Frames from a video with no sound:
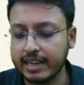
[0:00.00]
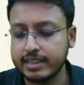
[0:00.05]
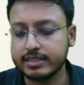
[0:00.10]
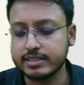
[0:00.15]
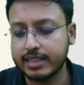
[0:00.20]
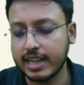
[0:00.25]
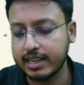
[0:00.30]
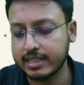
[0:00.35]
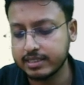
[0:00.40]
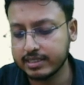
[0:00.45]

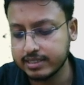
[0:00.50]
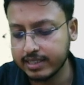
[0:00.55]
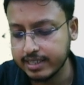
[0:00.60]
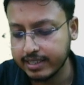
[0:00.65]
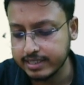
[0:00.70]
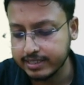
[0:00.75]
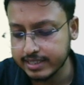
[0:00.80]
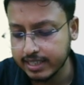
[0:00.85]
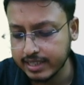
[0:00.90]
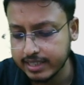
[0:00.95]
that's the
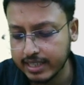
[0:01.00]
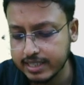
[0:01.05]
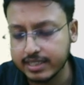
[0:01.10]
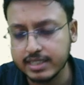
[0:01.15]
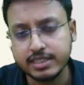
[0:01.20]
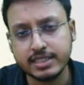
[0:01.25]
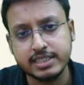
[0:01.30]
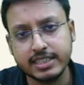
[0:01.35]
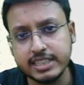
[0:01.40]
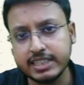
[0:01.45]
reason there is a
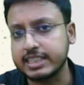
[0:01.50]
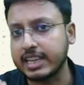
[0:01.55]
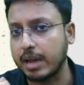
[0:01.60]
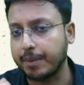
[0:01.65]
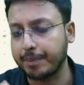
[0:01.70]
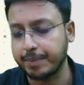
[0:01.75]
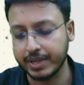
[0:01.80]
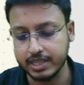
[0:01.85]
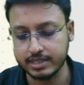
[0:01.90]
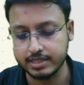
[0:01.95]
seat
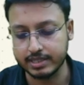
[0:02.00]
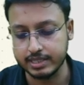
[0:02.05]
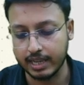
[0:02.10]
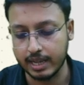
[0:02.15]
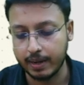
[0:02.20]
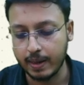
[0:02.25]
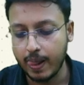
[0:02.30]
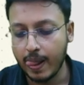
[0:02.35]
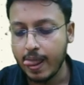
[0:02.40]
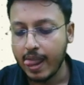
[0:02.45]
capping is there.
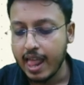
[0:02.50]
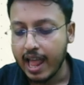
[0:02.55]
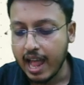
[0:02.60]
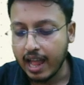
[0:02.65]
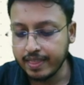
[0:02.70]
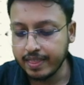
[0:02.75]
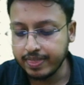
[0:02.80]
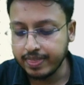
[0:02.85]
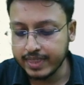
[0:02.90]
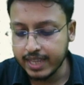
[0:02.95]

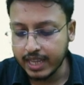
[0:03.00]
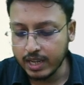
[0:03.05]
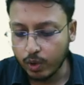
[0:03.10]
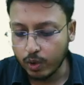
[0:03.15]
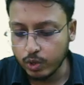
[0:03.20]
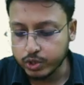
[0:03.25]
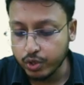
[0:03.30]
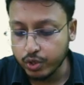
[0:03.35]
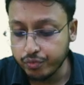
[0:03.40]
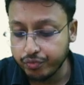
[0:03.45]
And then
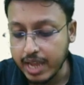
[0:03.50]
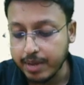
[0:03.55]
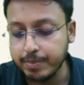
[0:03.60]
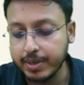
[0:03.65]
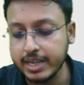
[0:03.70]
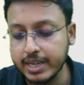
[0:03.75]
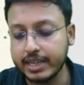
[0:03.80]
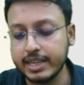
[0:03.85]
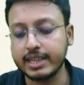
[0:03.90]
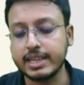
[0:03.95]
also
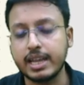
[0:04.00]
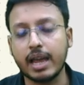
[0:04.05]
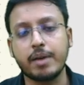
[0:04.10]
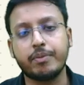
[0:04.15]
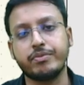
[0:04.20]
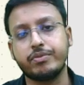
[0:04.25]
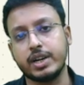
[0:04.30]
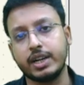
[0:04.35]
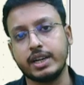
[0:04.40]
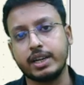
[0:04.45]
viability
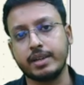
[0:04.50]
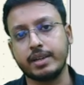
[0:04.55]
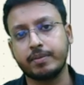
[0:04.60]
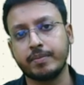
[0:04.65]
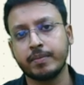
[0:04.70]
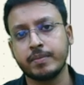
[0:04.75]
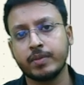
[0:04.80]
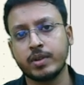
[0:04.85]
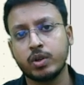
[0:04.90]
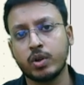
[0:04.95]
gap funding.
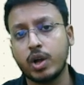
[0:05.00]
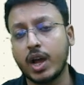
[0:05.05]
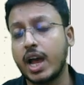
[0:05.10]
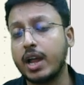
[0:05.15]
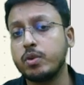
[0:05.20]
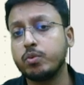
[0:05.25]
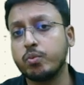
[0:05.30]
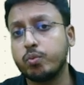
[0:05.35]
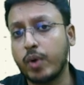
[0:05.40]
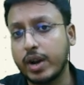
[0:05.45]

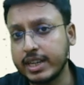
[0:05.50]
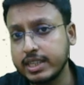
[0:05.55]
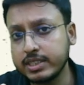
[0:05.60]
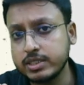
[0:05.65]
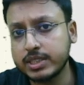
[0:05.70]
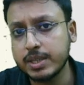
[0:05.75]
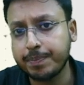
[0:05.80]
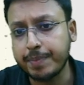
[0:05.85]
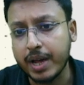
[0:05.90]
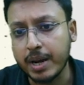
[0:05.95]
And what is
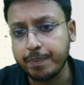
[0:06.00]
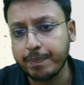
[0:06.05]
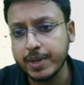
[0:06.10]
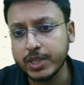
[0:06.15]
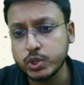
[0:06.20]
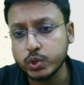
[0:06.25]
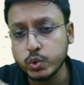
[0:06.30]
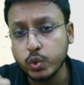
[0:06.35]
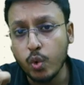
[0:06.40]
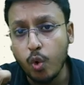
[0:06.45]
the
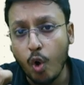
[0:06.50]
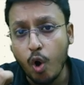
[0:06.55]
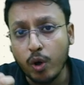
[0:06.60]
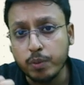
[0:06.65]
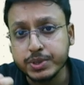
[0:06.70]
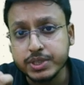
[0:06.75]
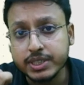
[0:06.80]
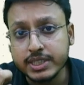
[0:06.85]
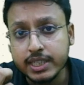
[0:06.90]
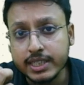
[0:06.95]
purpose? To
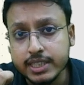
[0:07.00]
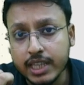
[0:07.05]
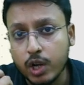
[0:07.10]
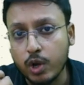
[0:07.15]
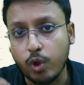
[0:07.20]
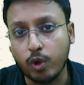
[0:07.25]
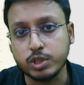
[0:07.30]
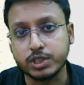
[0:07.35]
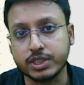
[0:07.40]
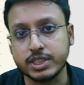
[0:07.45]
offset the
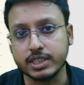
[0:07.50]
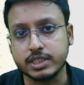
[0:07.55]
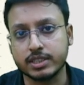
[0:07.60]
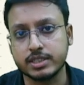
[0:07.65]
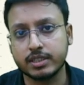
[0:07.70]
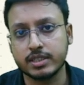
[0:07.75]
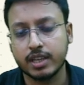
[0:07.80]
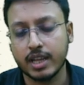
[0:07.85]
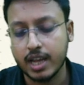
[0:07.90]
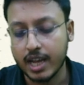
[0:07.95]

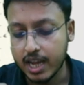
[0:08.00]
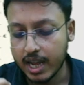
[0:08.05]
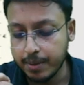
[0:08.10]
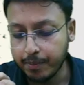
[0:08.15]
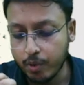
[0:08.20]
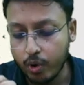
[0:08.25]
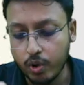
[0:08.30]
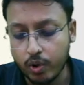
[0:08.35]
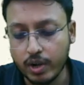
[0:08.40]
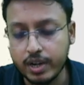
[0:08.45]
losses. I'm
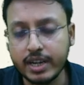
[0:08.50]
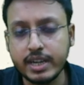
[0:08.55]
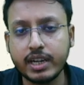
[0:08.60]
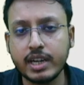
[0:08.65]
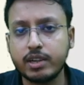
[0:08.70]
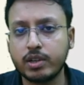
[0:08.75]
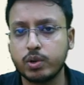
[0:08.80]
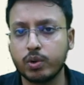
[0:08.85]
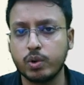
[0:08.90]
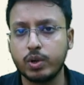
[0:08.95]
already
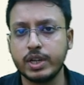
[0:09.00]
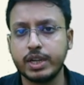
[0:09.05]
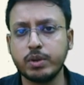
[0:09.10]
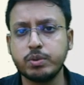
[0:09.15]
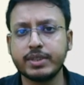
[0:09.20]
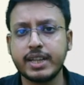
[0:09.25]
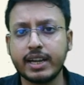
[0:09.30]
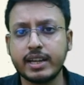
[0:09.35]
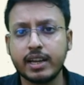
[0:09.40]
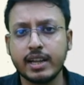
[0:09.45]
told you
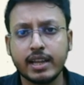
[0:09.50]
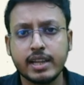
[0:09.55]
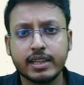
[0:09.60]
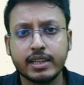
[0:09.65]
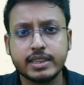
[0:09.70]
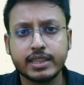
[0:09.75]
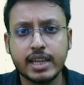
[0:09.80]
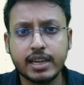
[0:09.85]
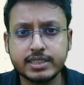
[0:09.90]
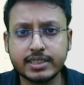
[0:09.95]
that
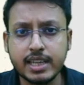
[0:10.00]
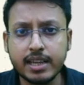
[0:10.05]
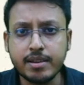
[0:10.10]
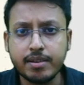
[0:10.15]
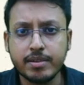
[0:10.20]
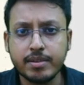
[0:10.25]
there is a